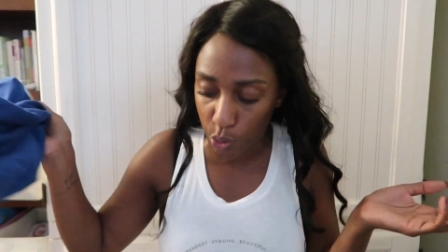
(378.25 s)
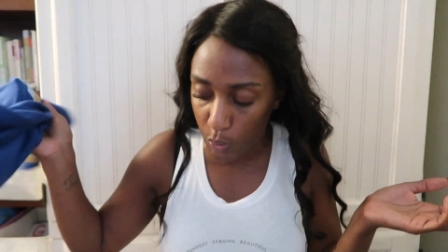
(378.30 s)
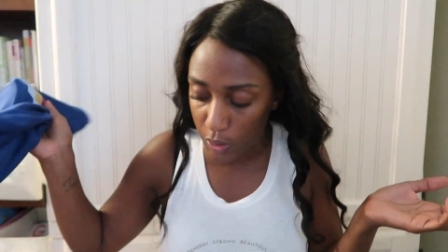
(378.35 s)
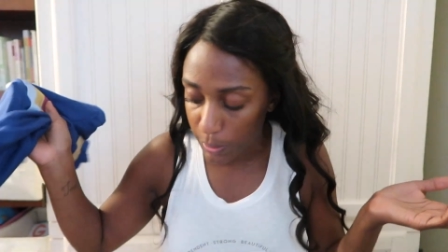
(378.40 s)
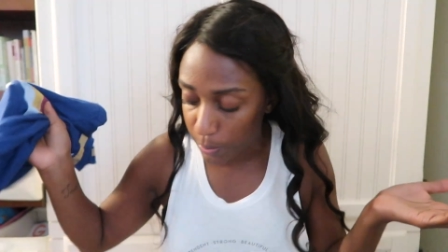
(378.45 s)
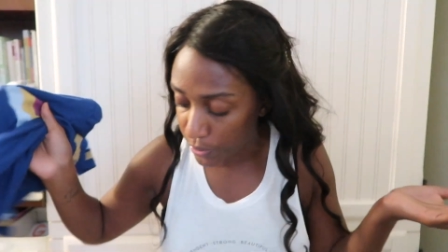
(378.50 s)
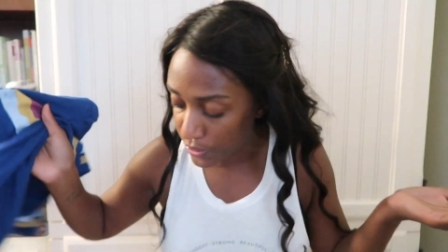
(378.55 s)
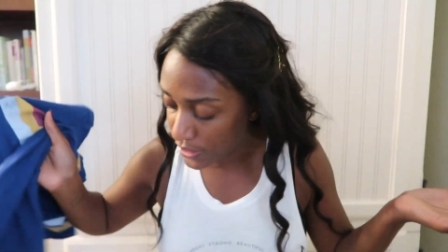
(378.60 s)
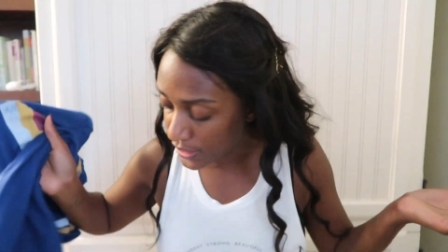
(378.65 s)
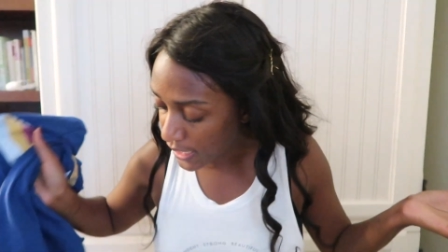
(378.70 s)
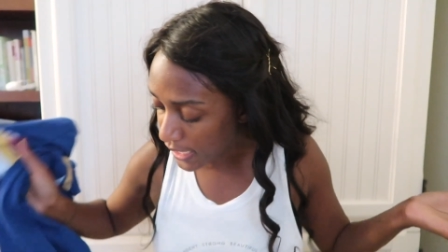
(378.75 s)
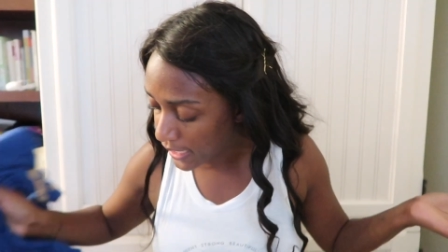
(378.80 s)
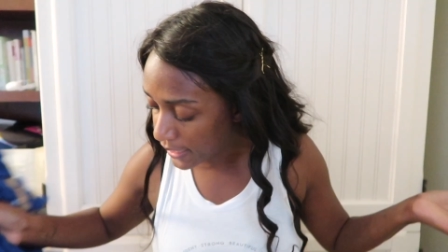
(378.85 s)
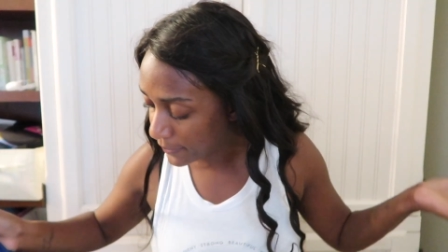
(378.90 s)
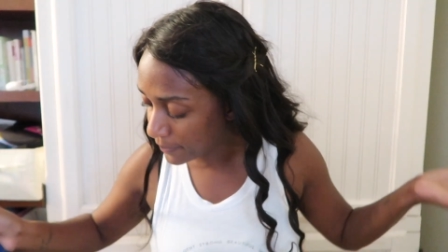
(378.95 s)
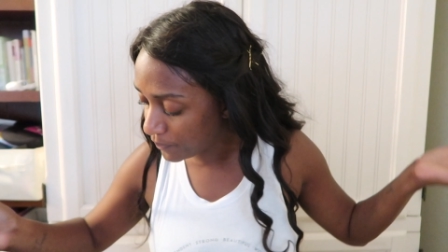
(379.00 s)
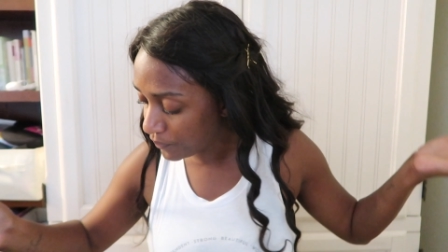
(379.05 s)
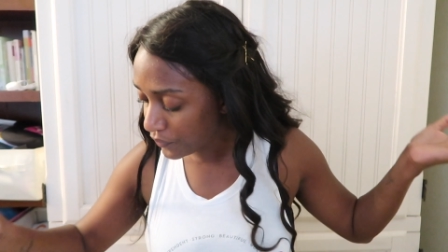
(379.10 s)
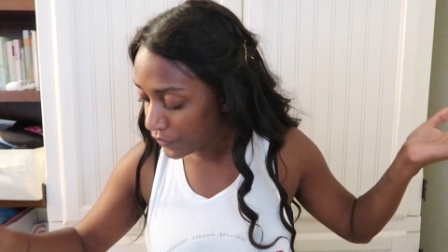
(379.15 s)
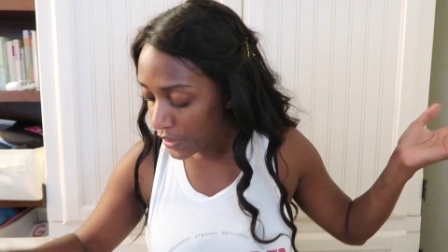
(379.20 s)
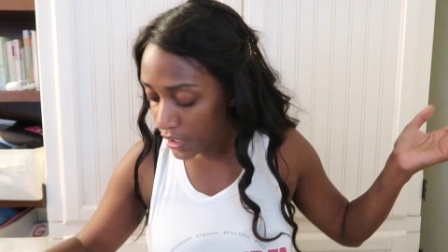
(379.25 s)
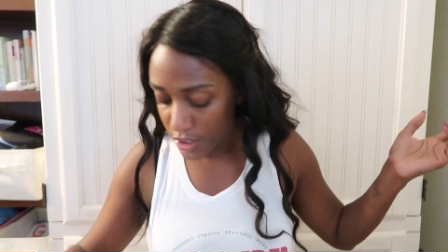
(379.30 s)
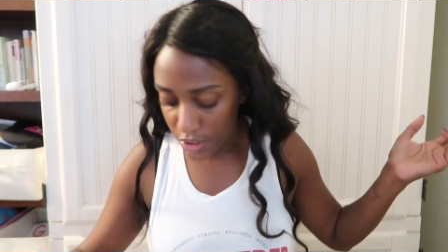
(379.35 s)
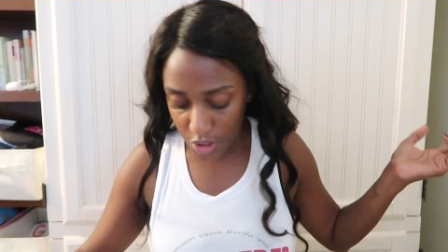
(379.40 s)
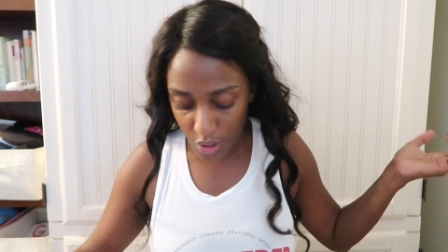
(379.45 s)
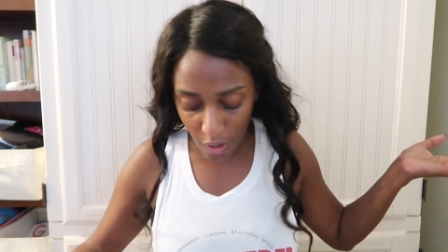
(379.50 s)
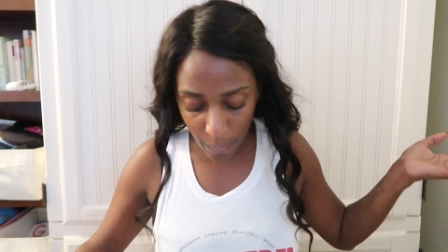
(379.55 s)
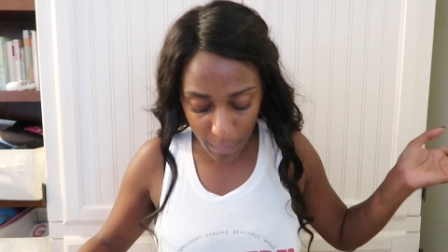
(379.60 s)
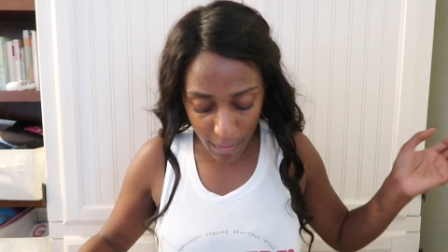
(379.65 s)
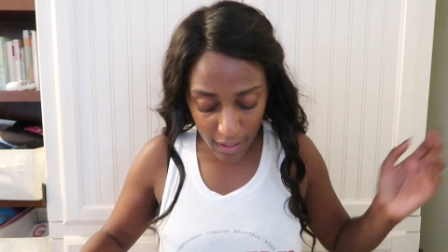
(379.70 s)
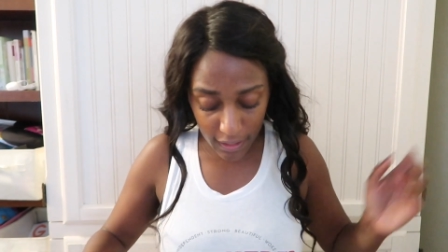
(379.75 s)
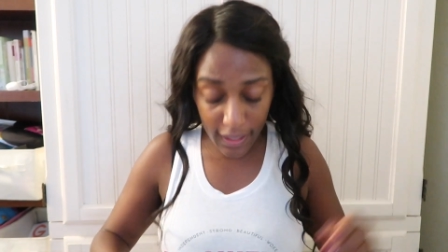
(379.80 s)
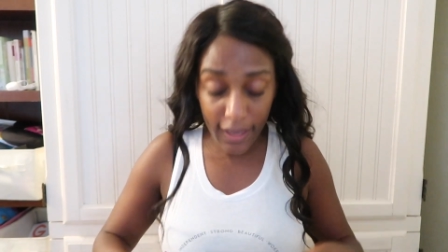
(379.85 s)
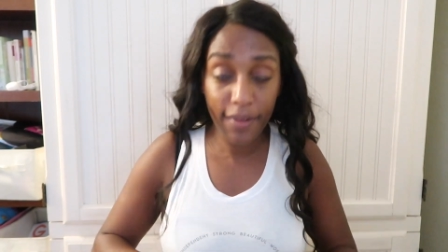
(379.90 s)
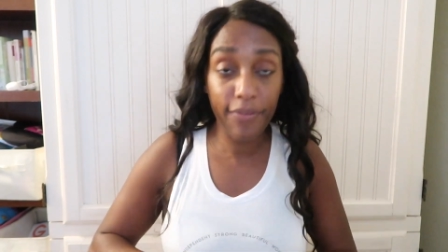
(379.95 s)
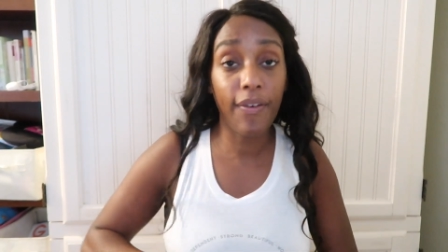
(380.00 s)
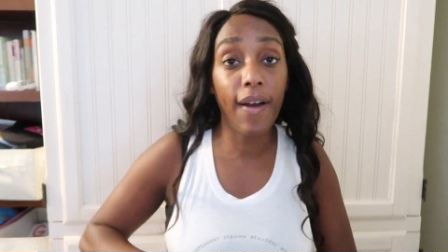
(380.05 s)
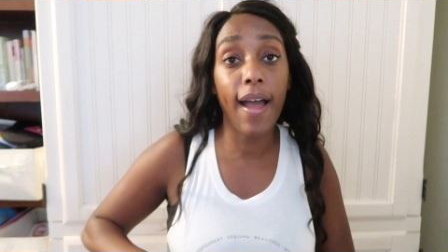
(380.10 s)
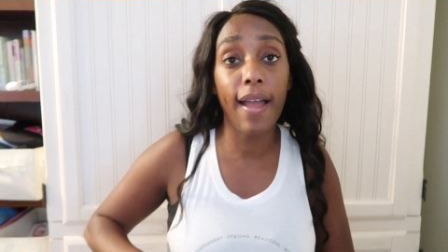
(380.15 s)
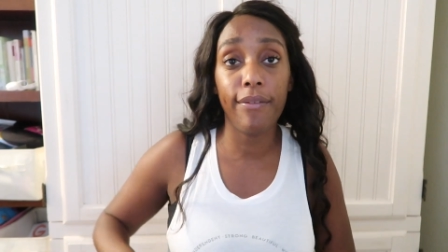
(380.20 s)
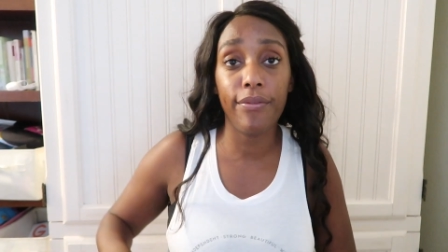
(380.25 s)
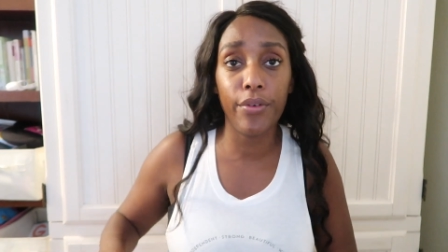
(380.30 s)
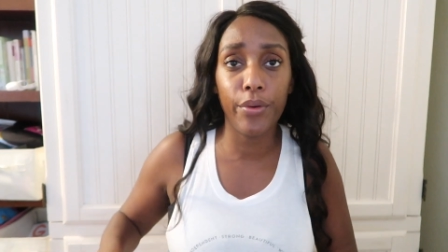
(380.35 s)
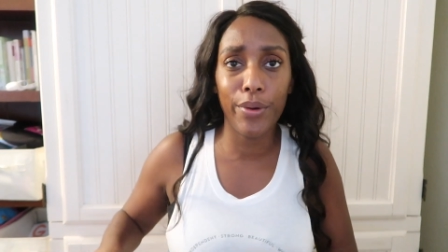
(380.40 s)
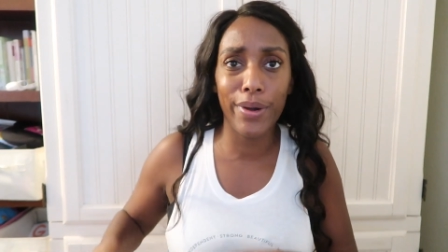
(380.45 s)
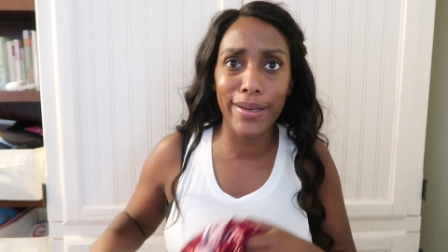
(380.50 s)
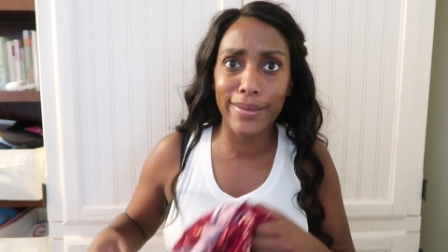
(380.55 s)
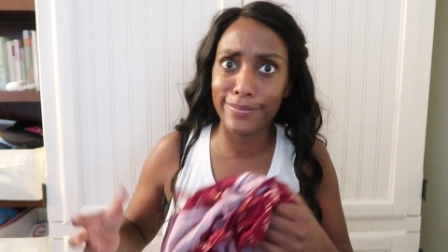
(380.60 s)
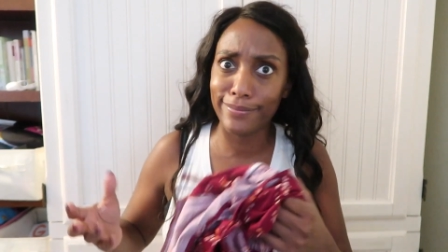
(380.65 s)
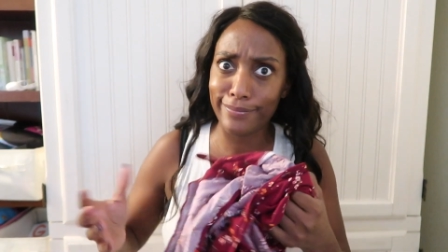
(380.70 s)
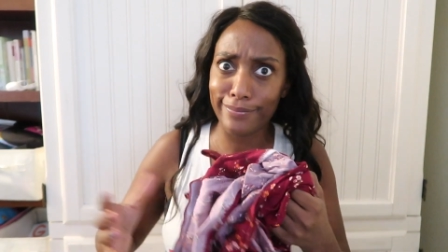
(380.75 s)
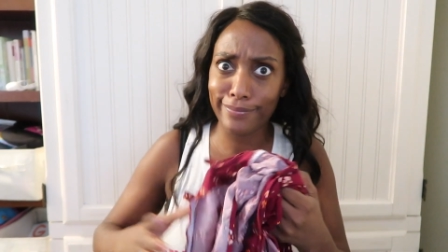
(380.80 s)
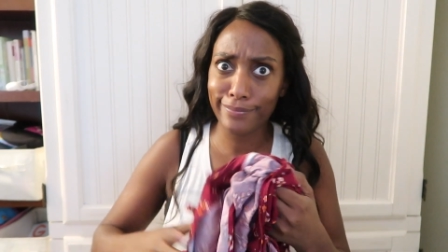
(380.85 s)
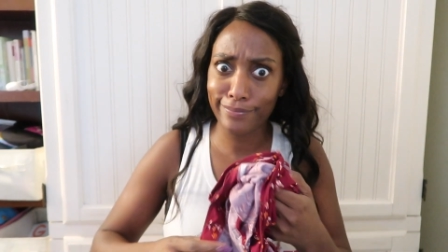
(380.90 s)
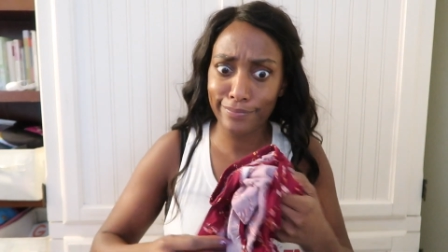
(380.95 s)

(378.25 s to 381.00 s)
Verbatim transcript: 20%. So I paid like 5 for it.